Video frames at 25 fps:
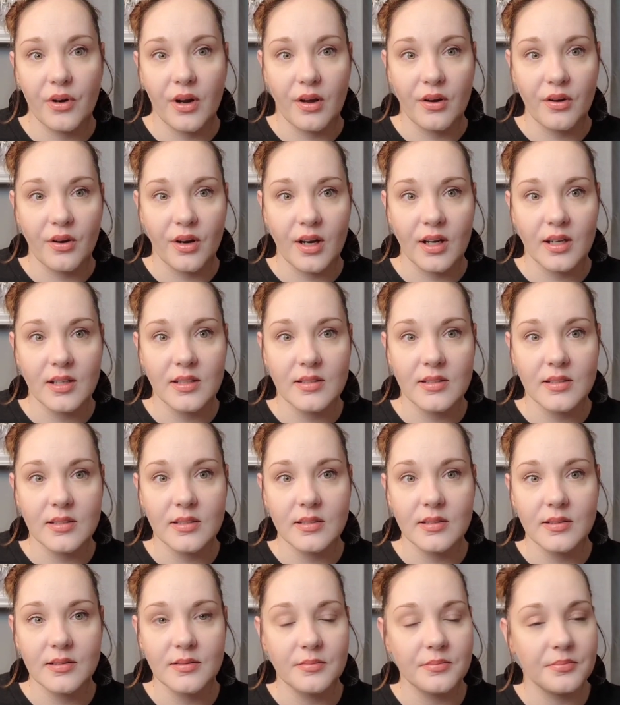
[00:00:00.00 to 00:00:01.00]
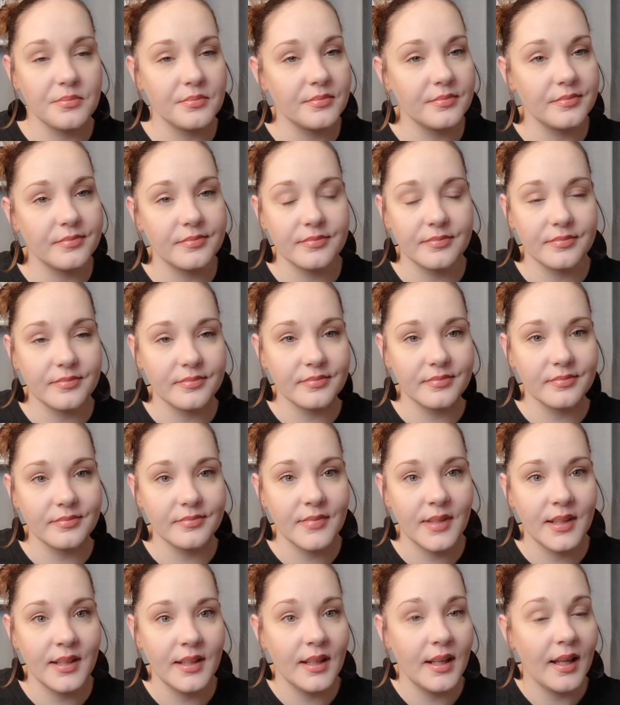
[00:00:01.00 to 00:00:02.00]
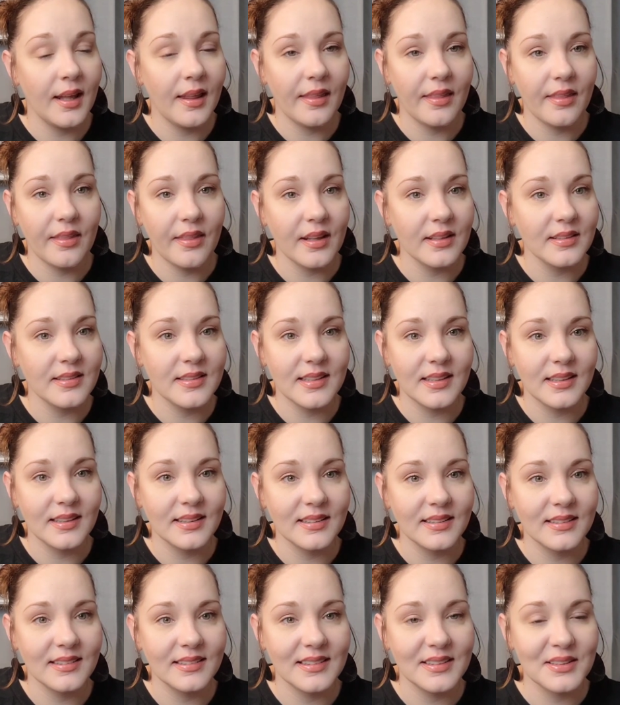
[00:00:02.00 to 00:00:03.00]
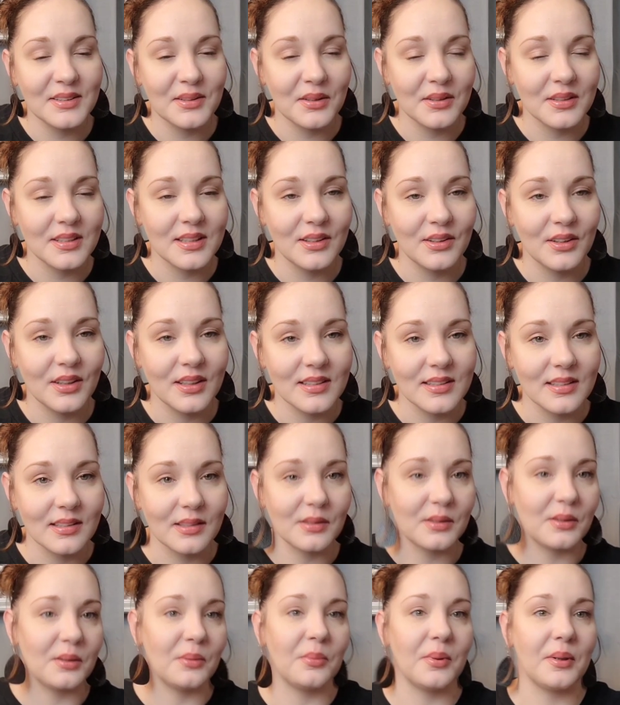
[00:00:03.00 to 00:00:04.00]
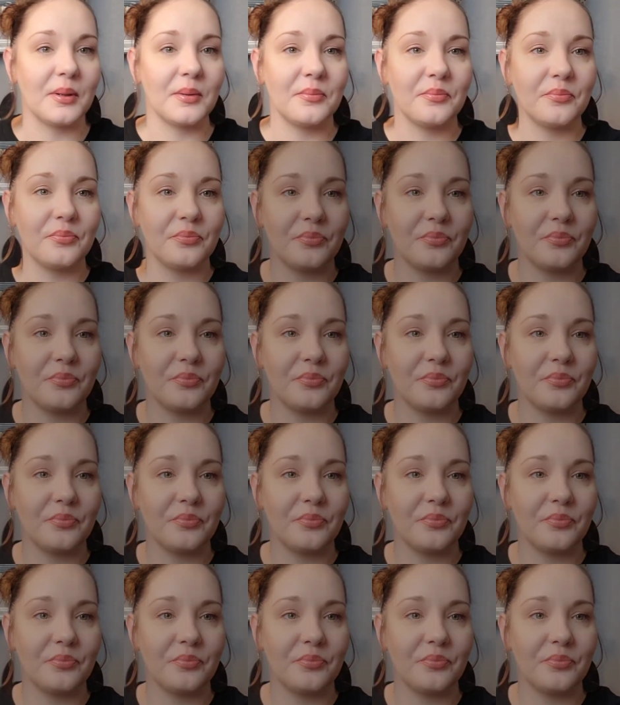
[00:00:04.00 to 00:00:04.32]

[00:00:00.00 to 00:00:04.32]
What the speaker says: now, guys, that's it. So I'll see you guys in a little bit.